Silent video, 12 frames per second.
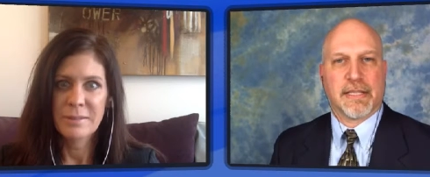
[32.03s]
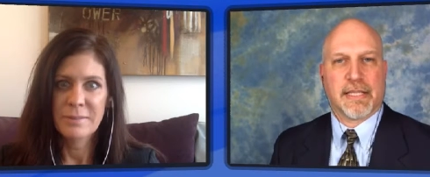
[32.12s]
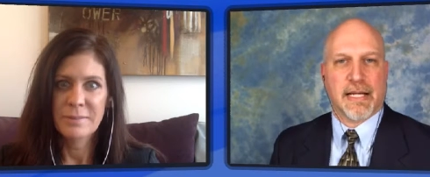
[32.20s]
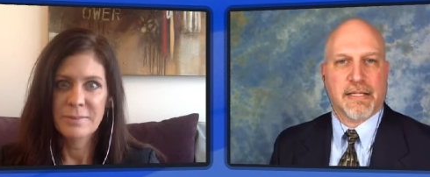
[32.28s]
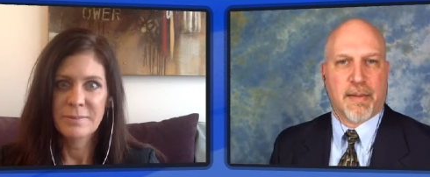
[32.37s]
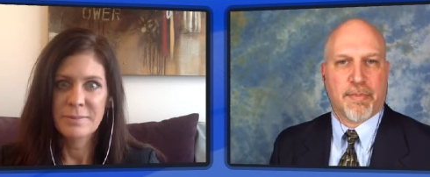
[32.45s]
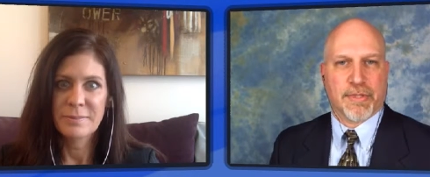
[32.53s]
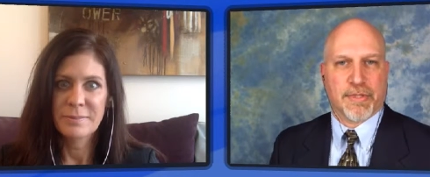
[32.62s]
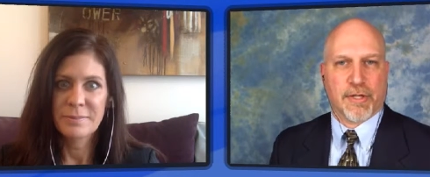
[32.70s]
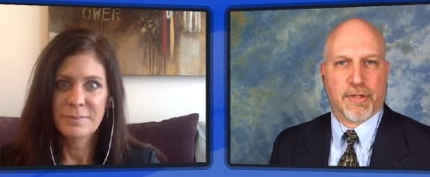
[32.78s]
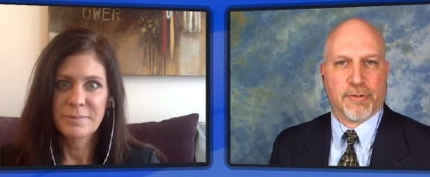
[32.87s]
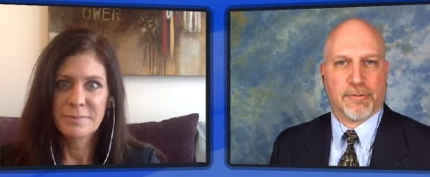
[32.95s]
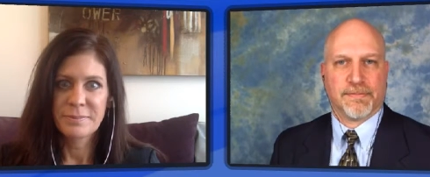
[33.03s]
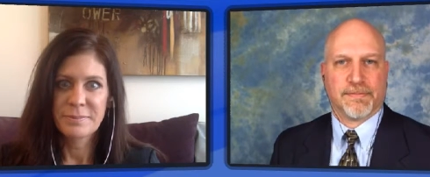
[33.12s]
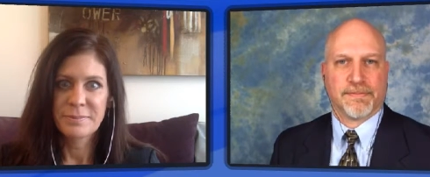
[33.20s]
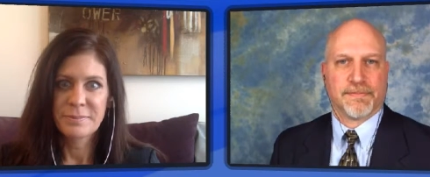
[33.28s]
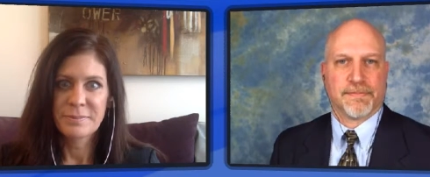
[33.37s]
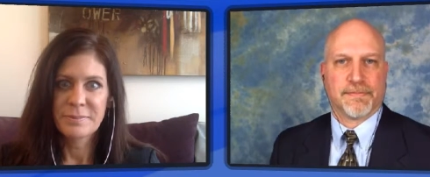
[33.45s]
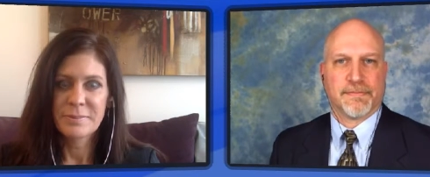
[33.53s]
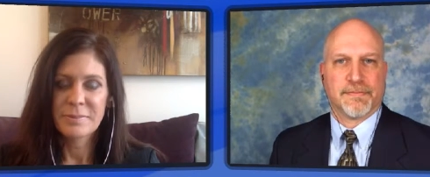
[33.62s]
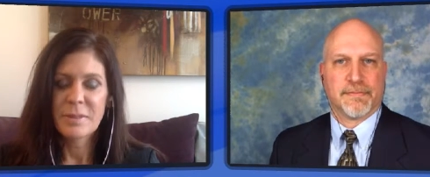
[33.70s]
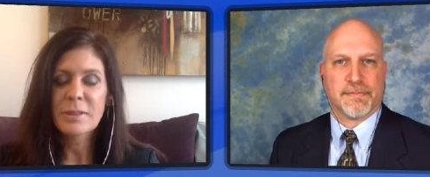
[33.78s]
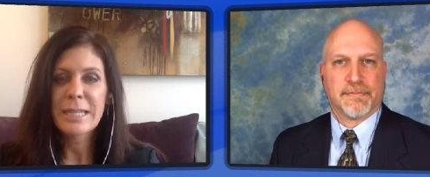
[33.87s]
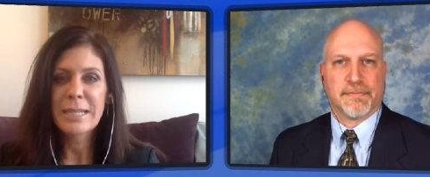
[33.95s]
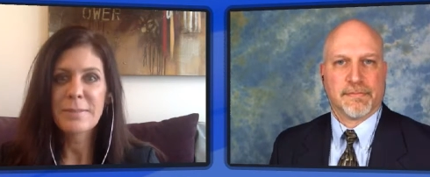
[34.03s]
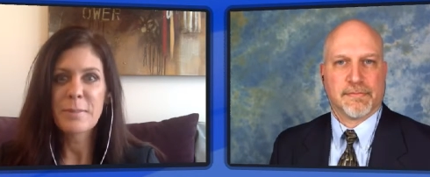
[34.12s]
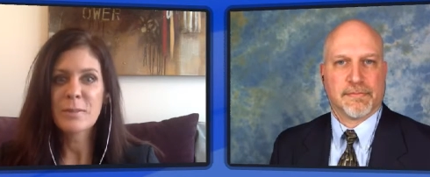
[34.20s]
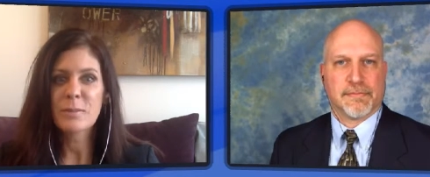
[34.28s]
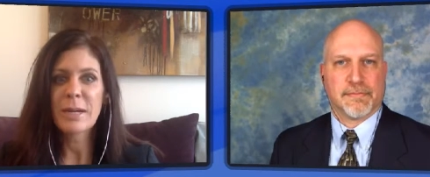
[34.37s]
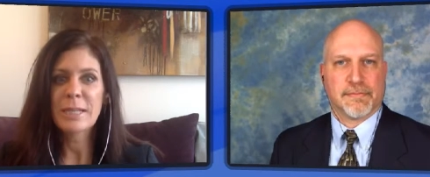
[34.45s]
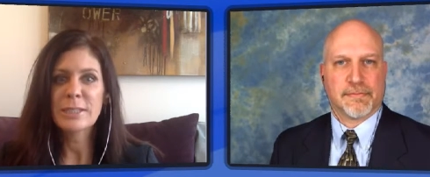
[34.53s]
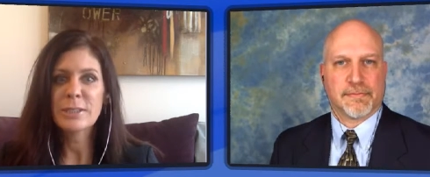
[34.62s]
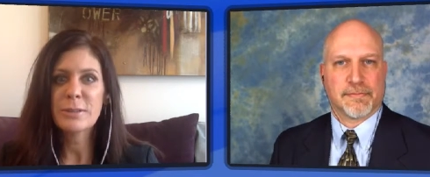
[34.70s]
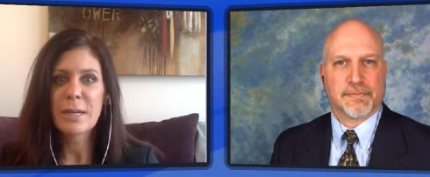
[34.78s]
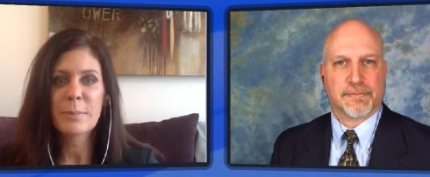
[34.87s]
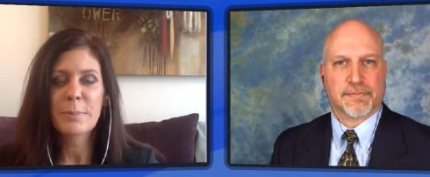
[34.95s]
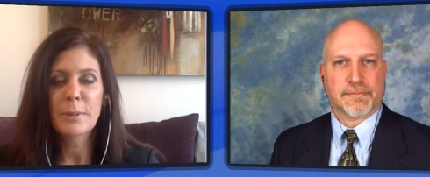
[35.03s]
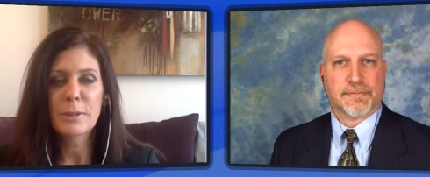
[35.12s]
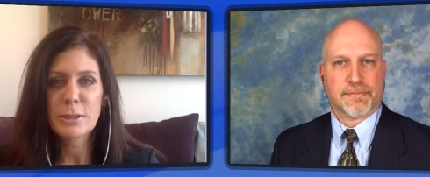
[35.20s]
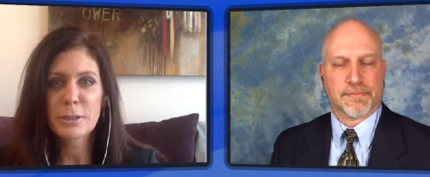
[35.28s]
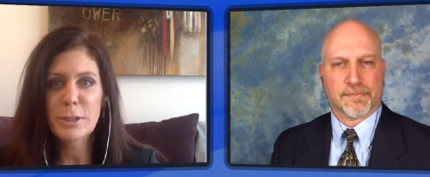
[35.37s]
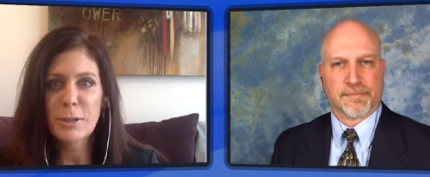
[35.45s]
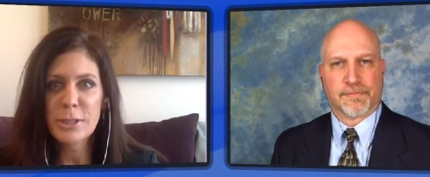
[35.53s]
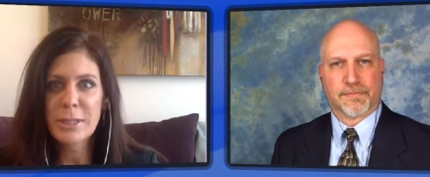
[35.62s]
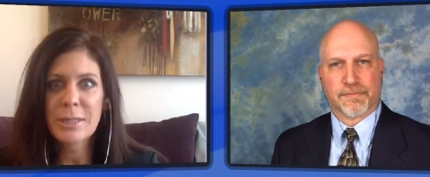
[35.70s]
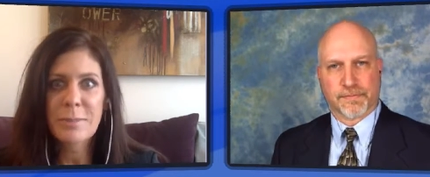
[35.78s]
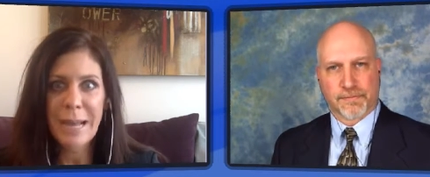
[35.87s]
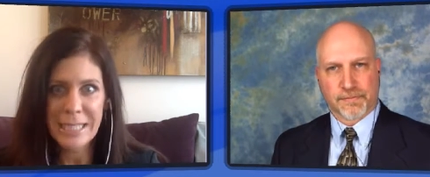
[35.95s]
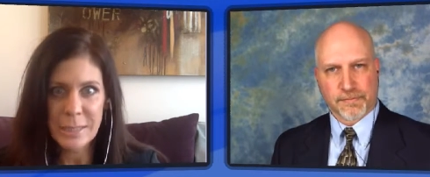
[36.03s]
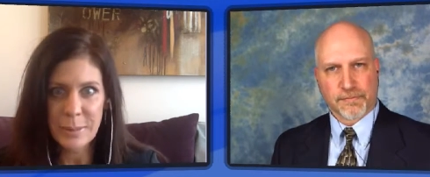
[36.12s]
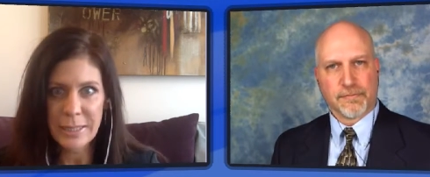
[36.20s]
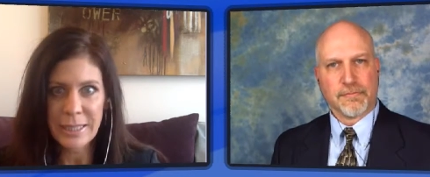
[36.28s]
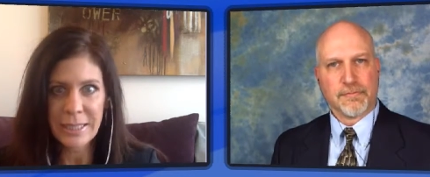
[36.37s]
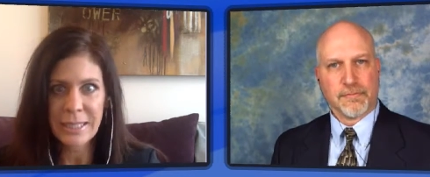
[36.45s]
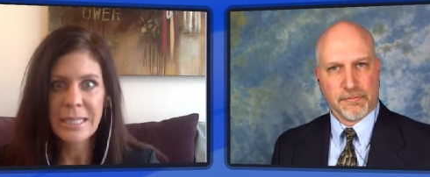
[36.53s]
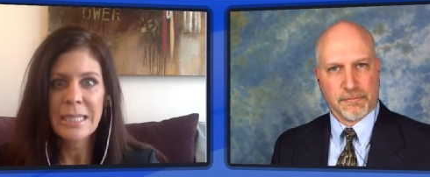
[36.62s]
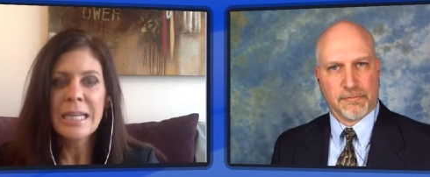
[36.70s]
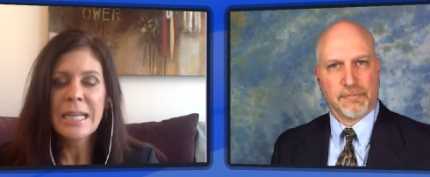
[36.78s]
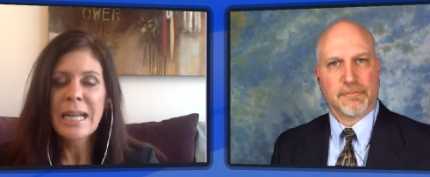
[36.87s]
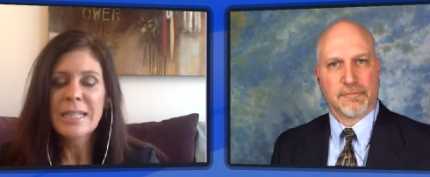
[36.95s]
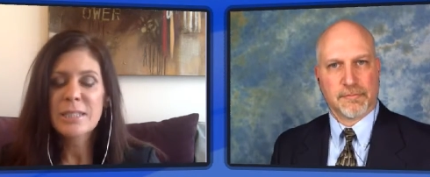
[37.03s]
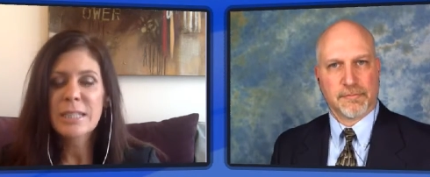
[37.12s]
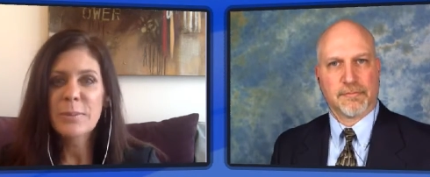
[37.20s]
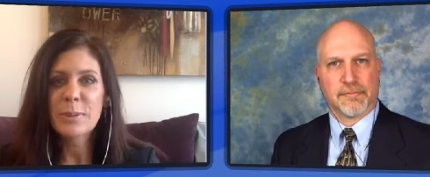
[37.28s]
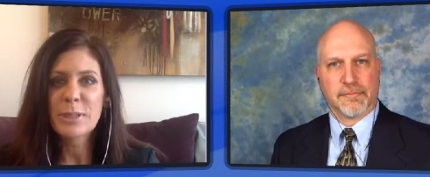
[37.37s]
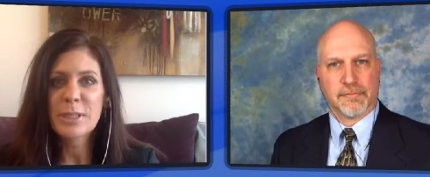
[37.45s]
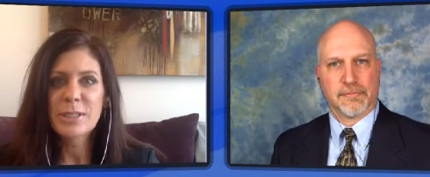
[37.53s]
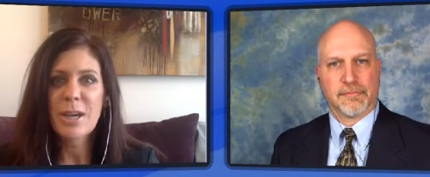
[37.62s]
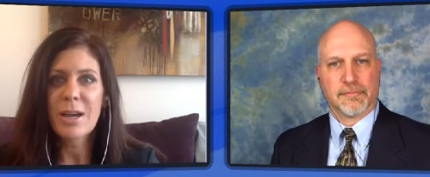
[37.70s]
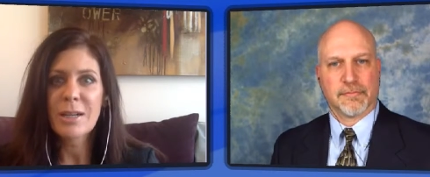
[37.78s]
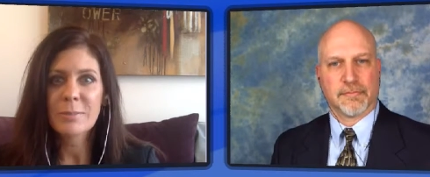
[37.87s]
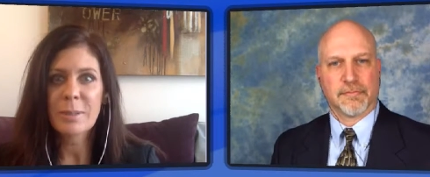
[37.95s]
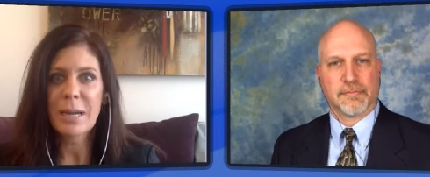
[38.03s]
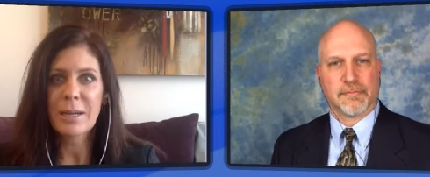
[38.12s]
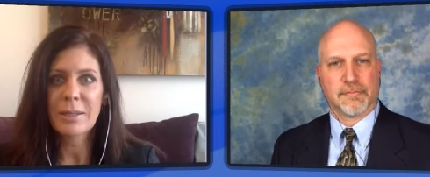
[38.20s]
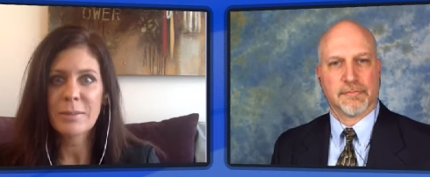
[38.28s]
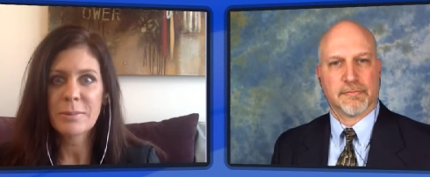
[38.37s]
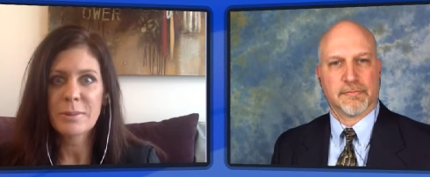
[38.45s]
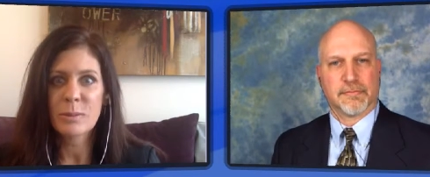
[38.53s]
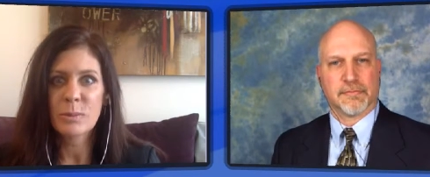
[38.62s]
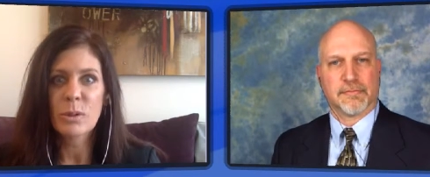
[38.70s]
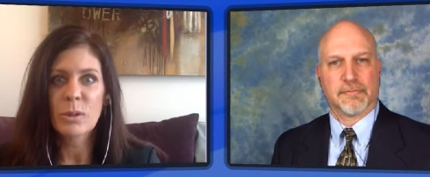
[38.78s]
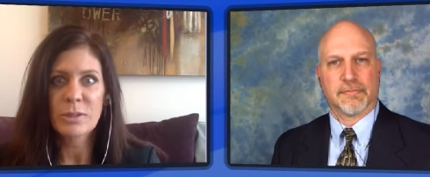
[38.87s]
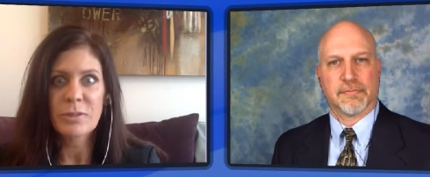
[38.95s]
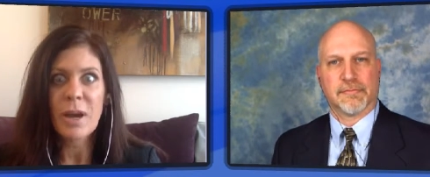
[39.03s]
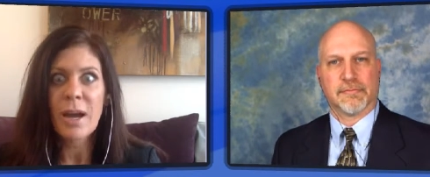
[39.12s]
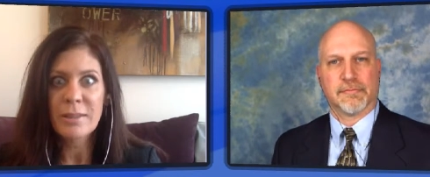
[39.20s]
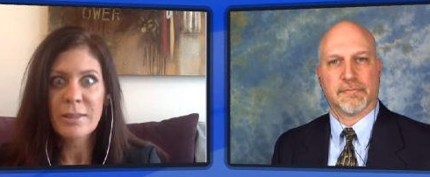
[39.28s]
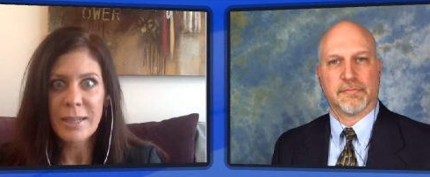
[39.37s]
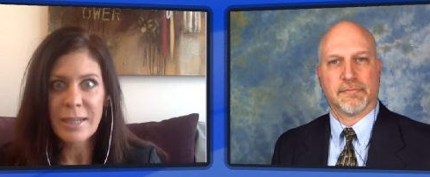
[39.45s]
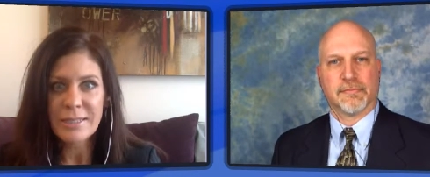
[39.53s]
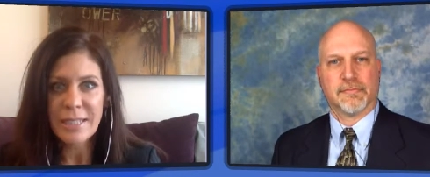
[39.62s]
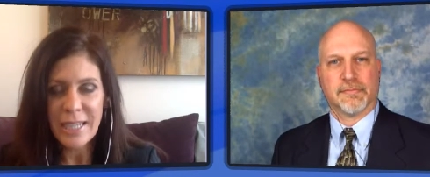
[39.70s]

Speaker 1: in today's episode.
Speaker 2: Okay, Marc. Well, I do uh, personal coaching and matchmaking, and today we're going to talk about the world of online